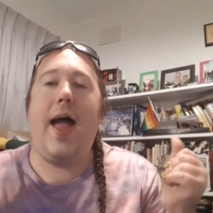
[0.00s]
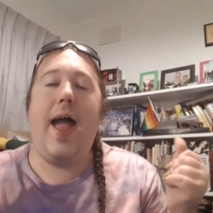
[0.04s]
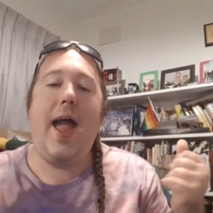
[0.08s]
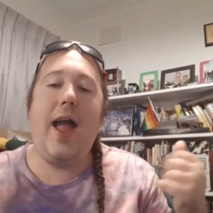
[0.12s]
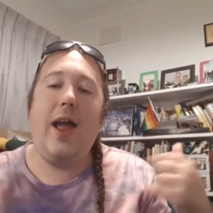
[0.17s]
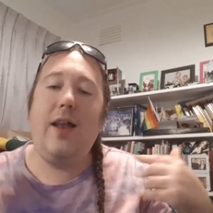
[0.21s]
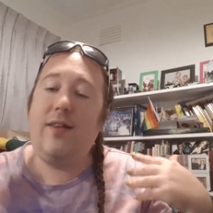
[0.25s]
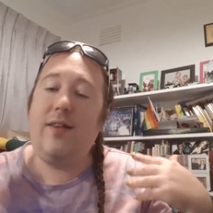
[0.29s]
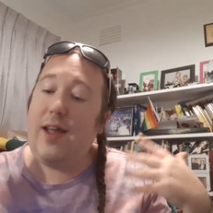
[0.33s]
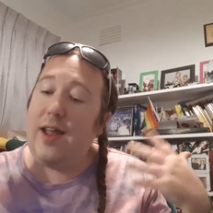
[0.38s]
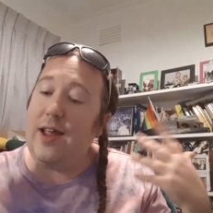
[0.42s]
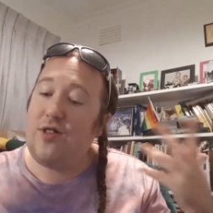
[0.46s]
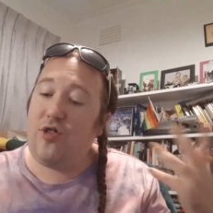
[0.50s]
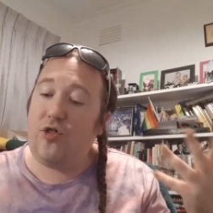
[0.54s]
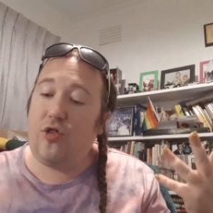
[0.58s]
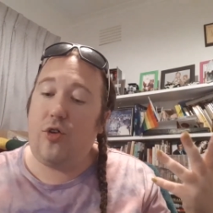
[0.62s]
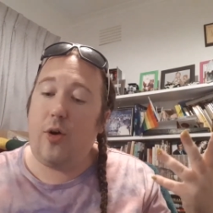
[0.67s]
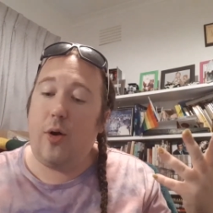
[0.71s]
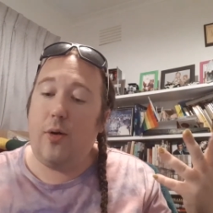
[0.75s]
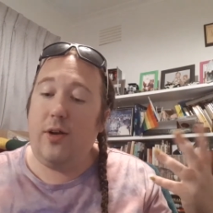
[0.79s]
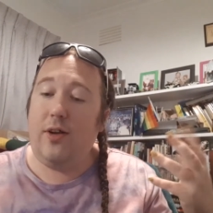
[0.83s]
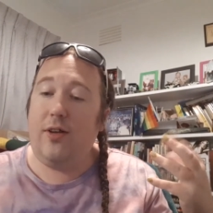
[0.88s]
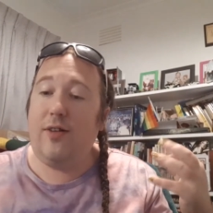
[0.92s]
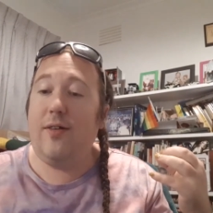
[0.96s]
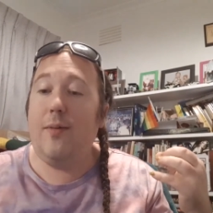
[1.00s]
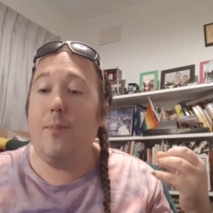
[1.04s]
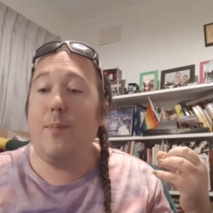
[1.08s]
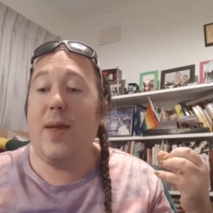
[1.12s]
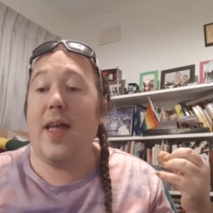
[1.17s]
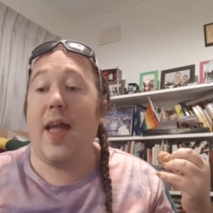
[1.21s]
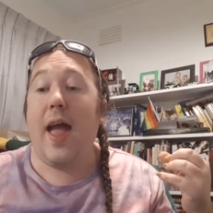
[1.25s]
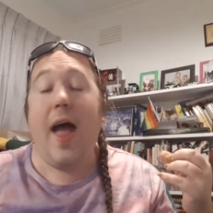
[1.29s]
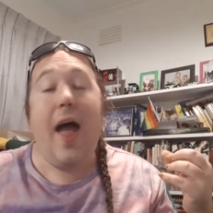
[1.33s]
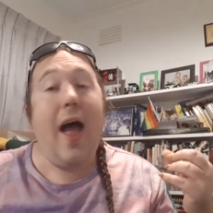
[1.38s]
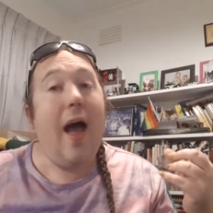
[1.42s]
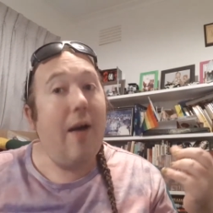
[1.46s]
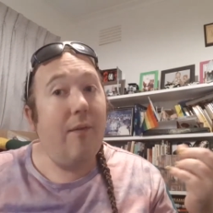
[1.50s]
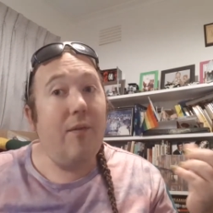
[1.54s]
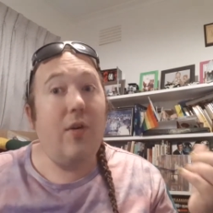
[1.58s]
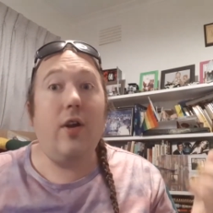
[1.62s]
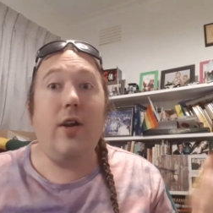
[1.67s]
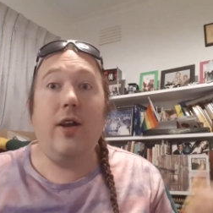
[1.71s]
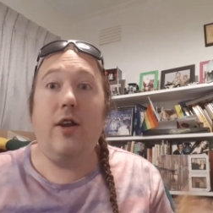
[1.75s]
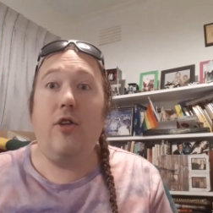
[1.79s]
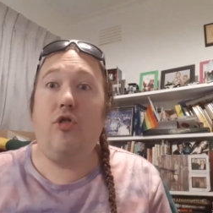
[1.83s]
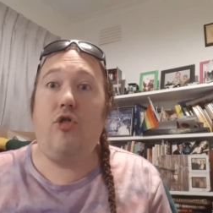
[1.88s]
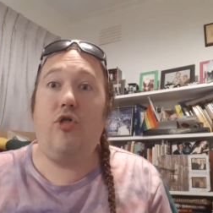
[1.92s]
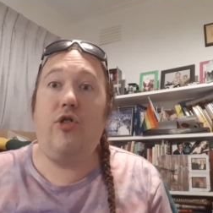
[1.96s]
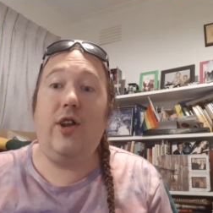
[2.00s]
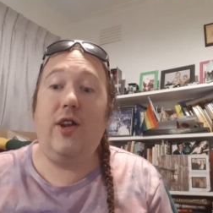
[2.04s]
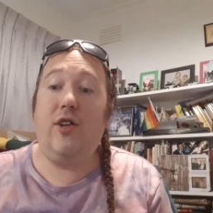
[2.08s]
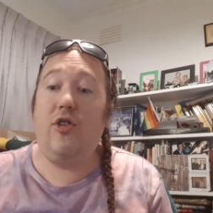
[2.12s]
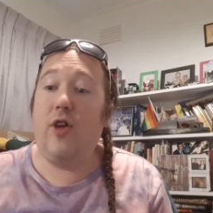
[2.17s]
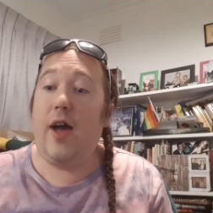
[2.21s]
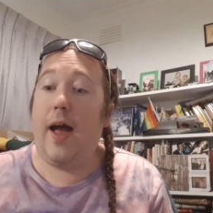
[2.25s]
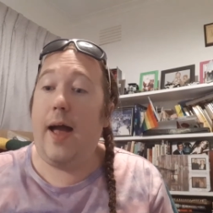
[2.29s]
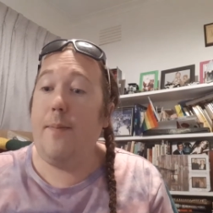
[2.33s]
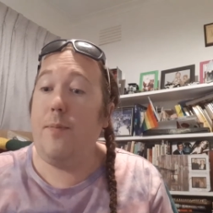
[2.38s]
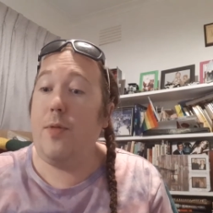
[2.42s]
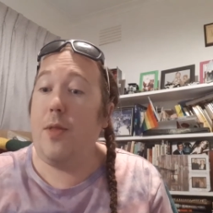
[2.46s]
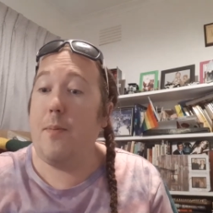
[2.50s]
And it's going to be a very interesting time.